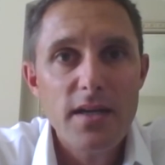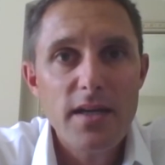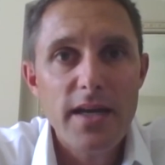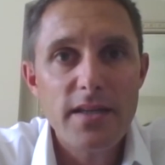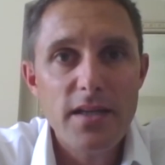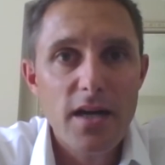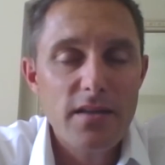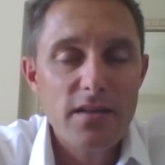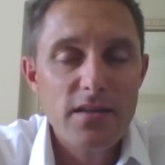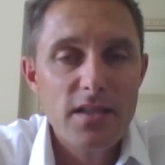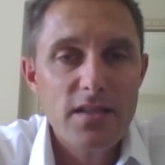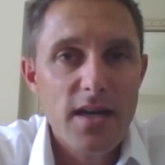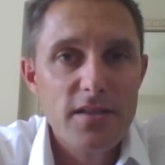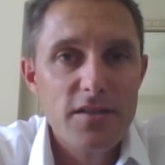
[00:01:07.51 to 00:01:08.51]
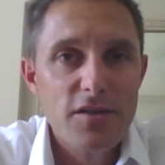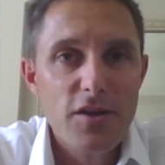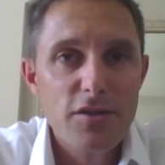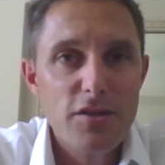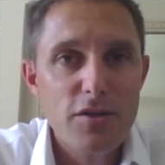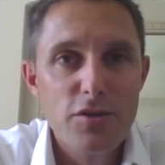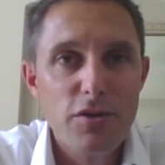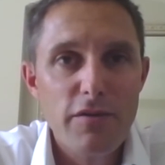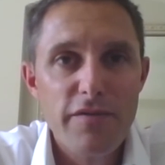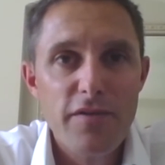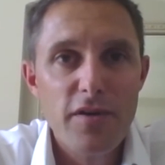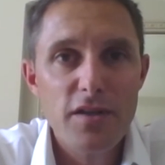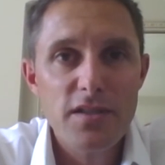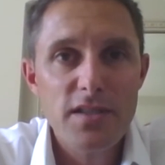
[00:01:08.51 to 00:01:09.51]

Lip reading: And now that these guys are going to the Tour de France,